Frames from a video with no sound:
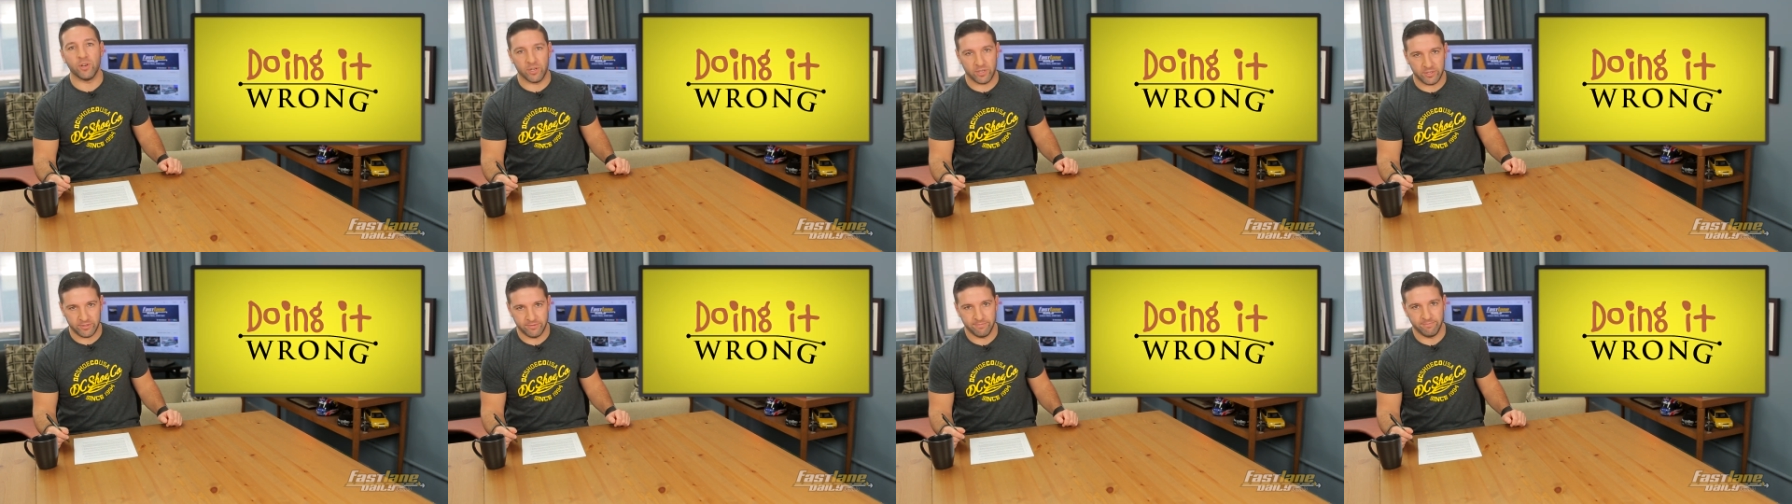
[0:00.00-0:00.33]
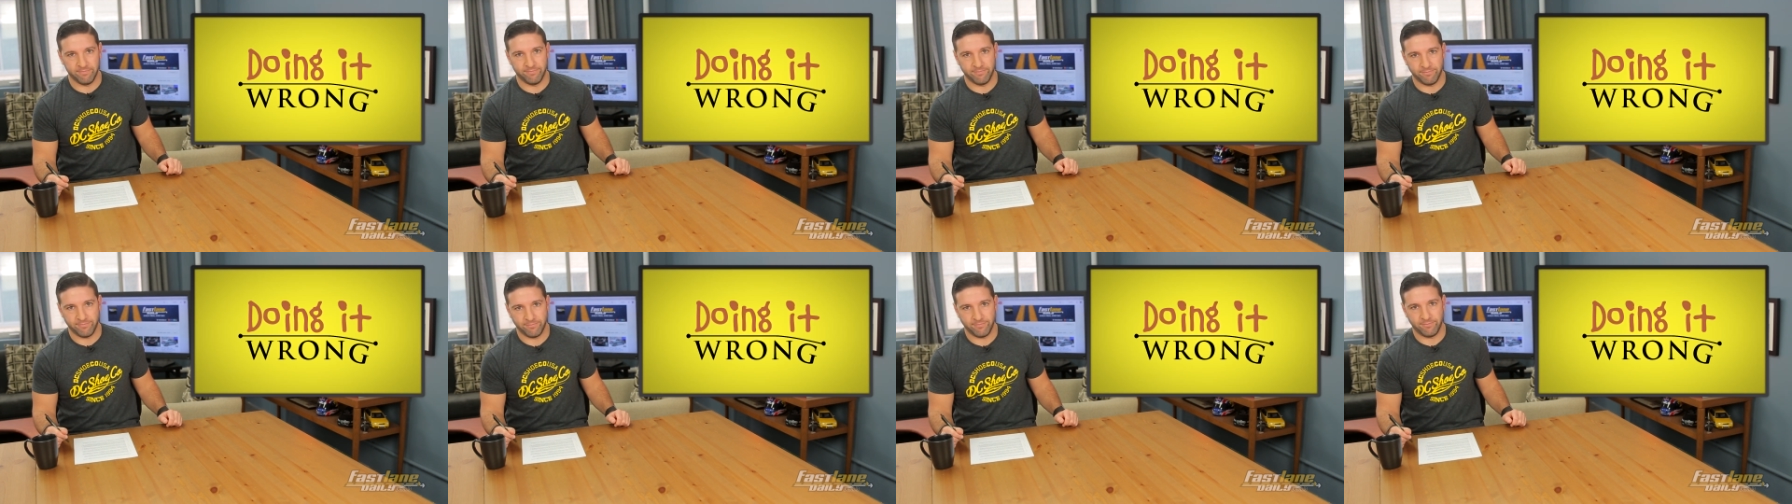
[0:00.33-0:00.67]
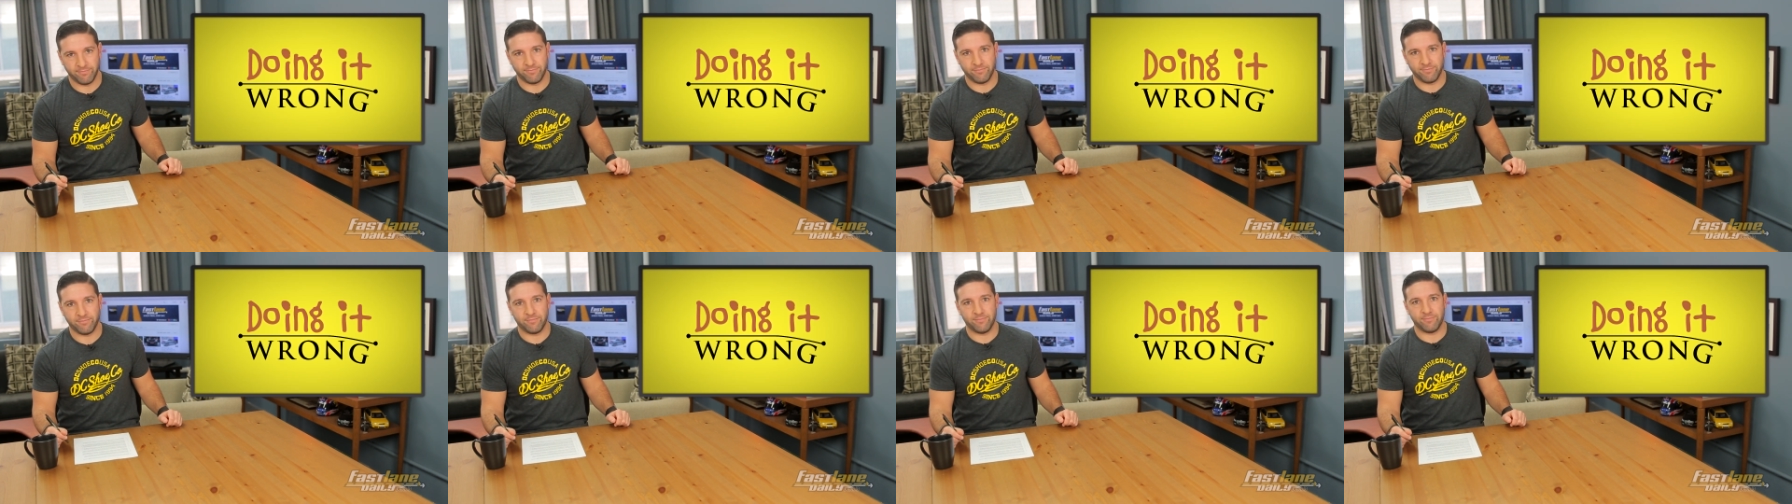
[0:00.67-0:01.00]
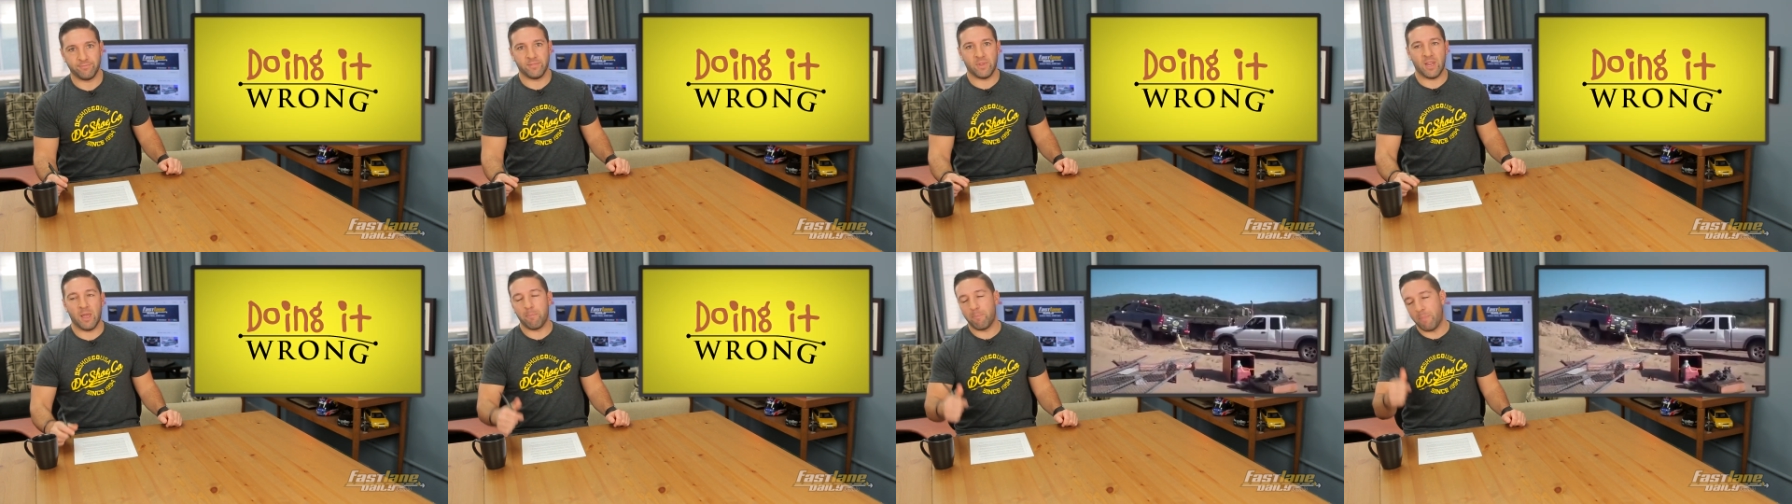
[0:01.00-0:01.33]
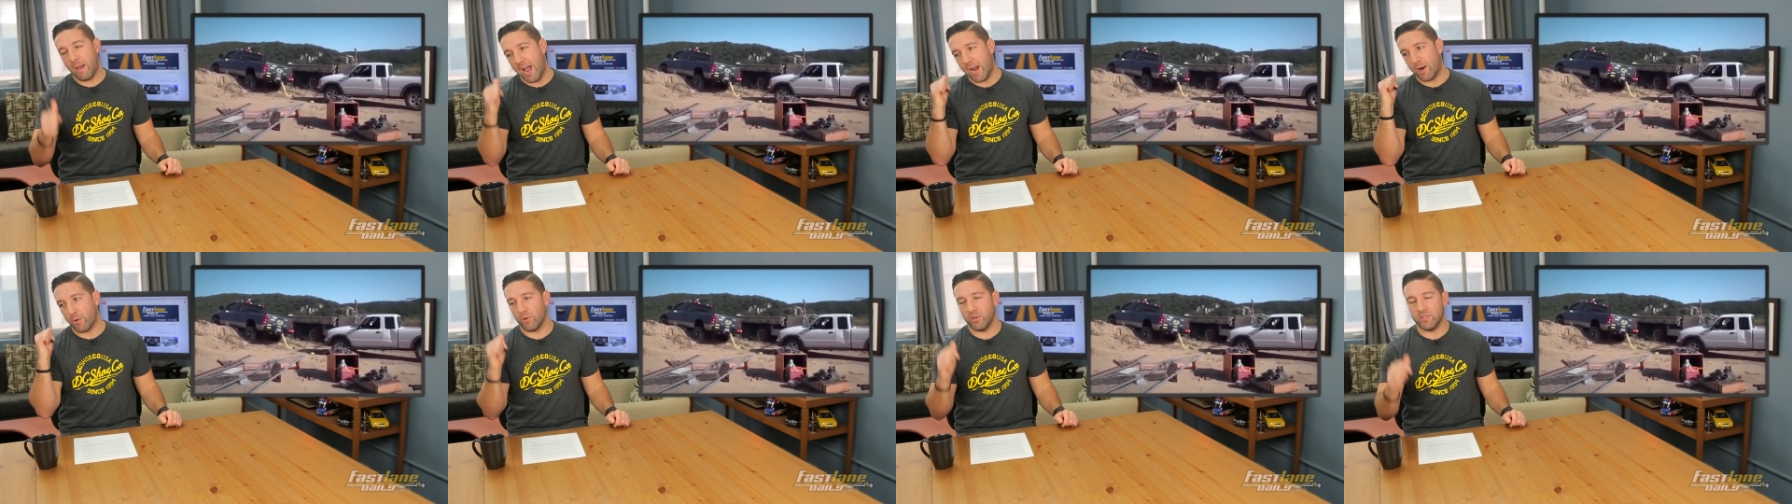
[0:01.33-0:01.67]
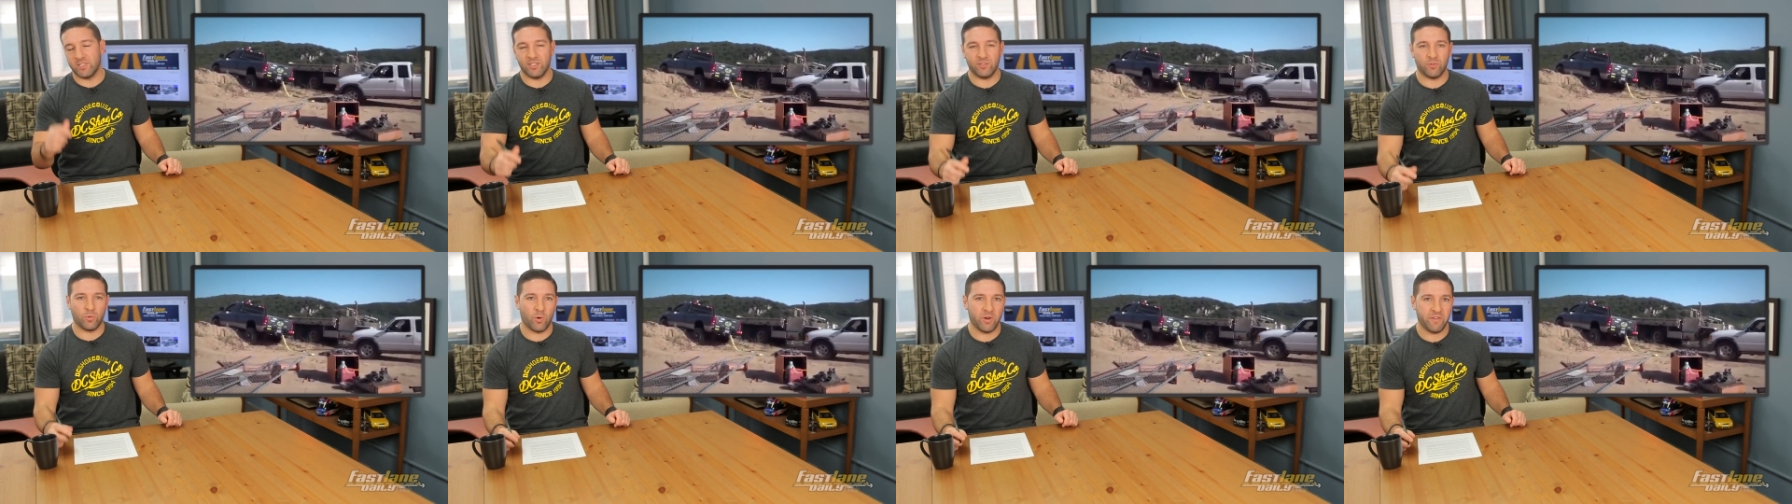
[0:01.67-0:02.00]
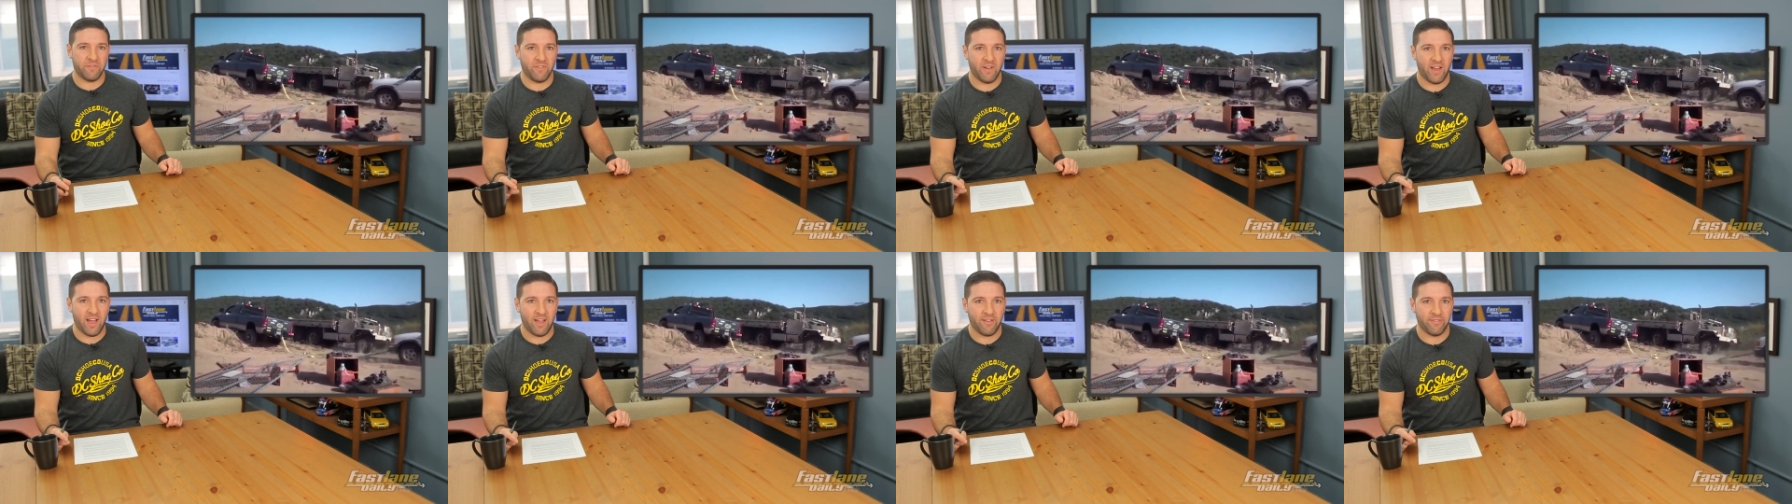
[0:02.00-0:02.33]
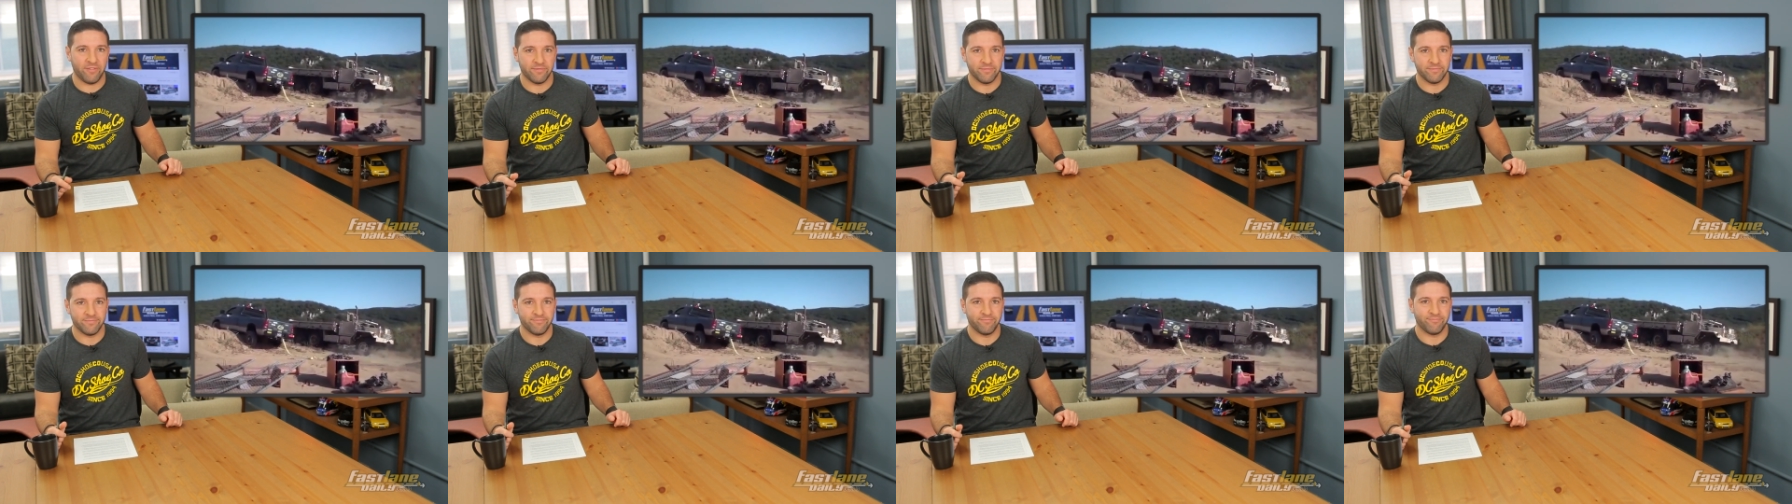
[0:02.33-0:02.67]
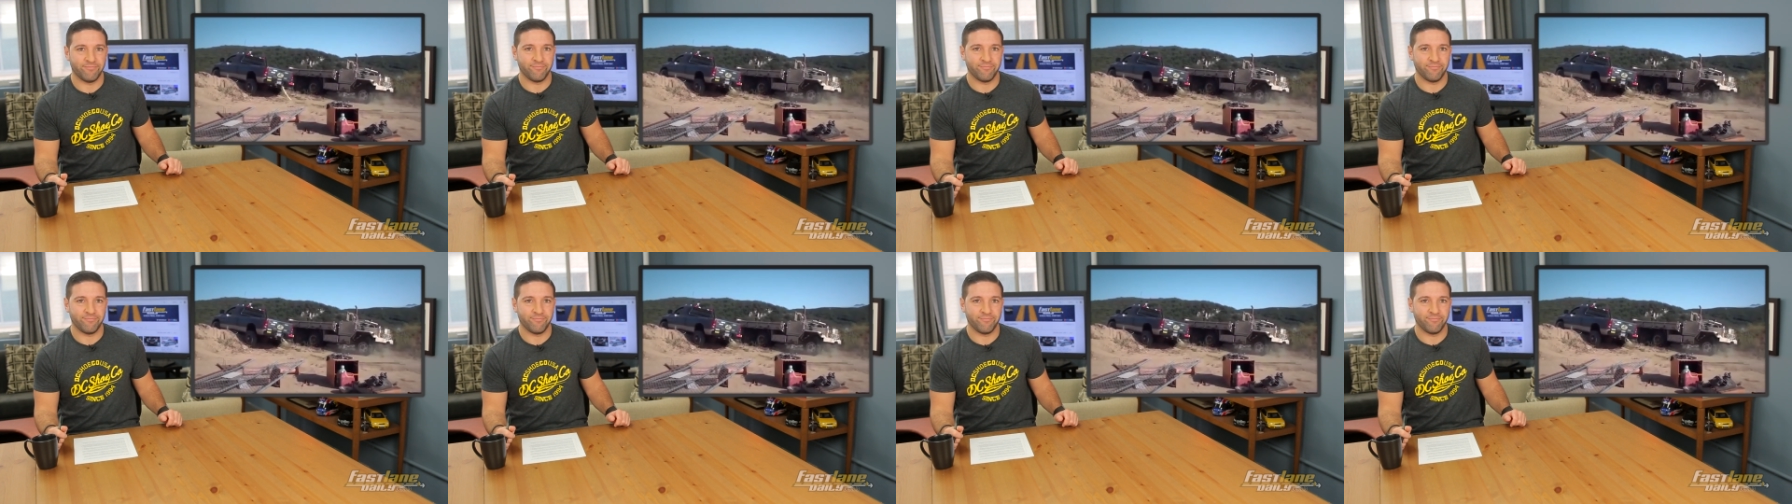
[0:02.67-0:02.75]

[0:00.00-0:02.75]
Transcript: hook. Backwards at 25.